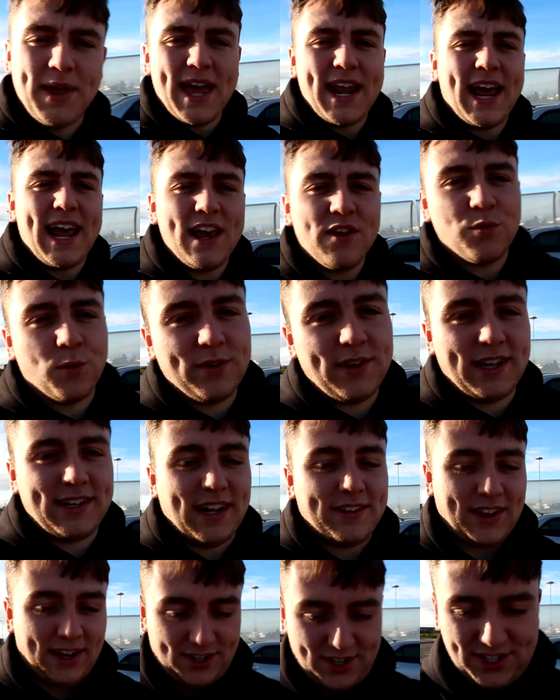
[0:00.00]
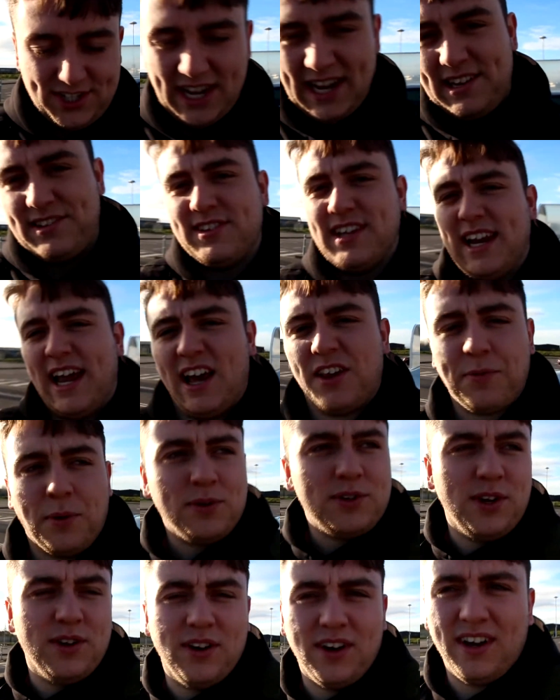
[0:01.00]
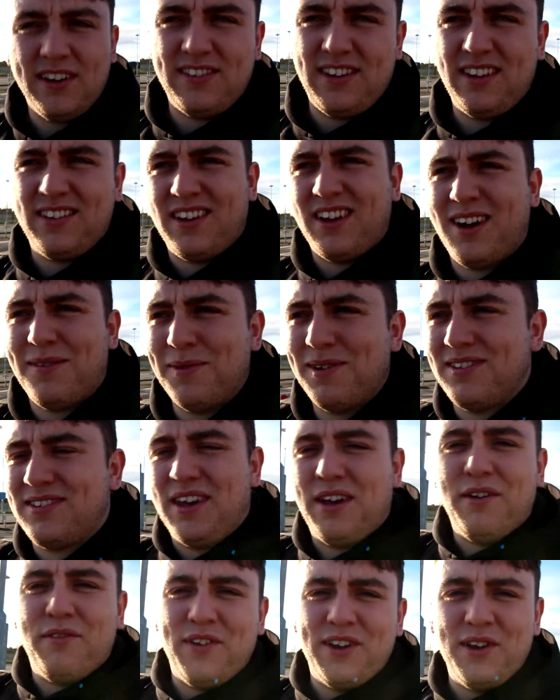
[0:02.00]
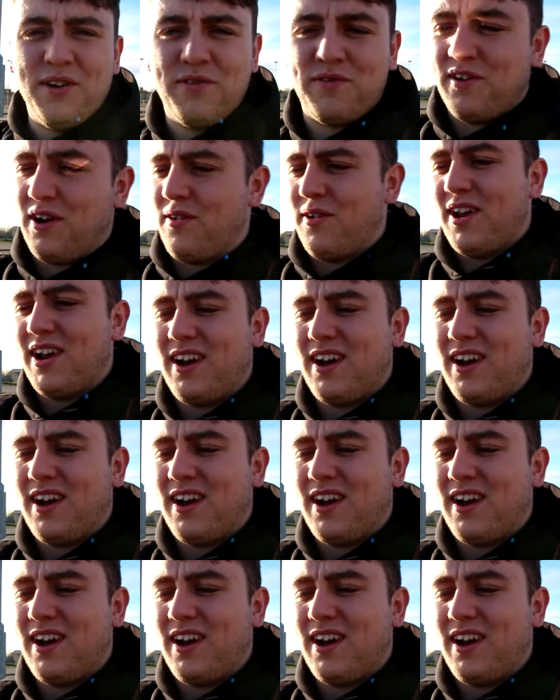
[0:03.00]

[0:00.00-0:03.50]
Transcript: Yeah, that is one thing that's actually changed since I last spoke to you guys, is I got myself a new phone.